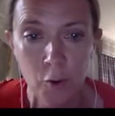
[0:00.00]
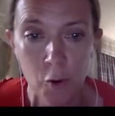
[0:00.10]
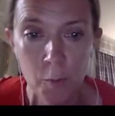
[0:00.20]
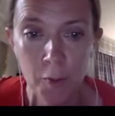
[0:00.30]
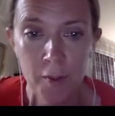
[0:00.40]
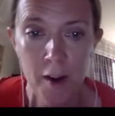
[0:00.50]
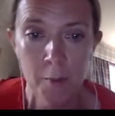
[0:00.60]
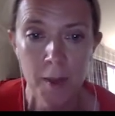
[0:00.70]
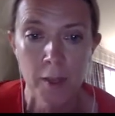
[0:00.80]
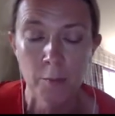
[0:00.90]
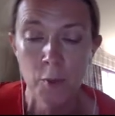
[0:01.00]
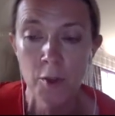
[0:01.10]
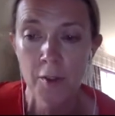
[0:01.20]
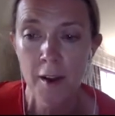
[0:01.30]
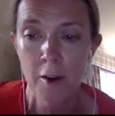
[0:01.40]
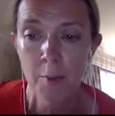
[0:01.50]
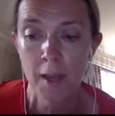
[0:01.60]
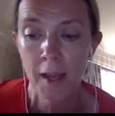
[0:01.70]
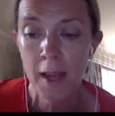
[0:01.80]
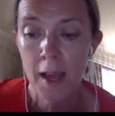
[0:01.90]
hormone therapy, and immunotherapy.